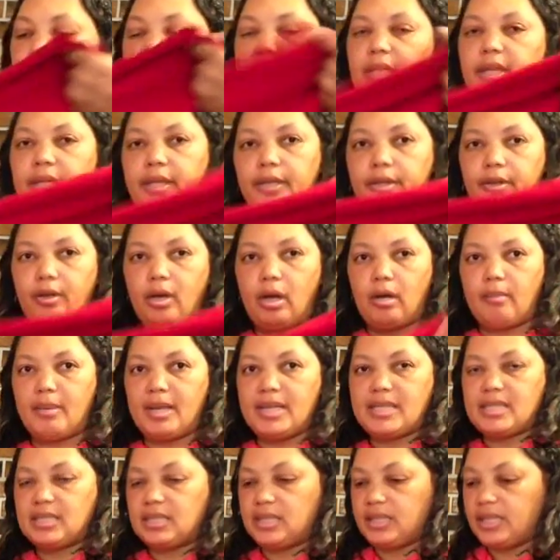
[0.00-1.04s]
here are my
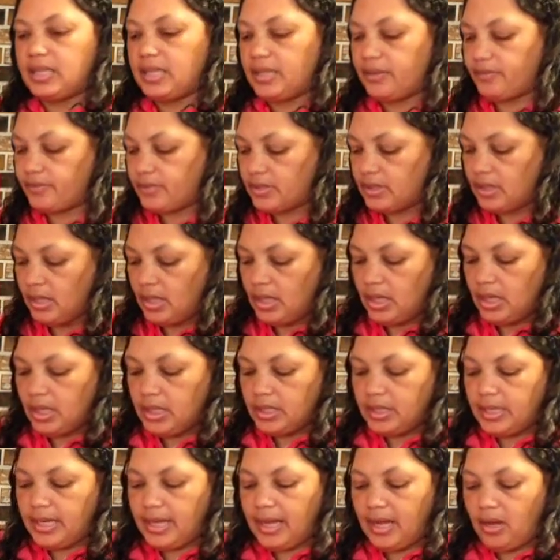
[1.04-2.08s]
sleeves.
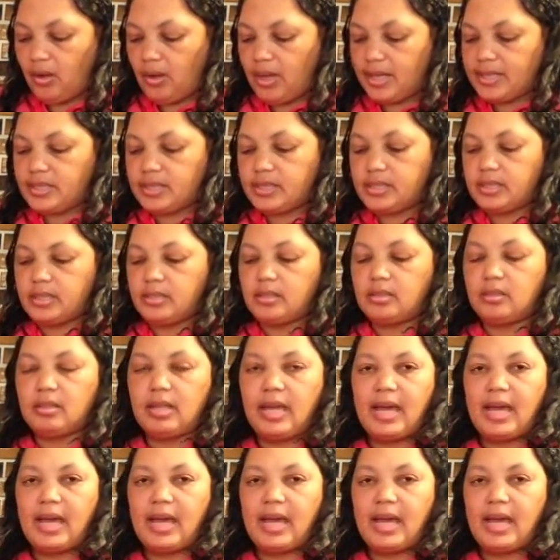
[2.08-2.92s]
Now, I still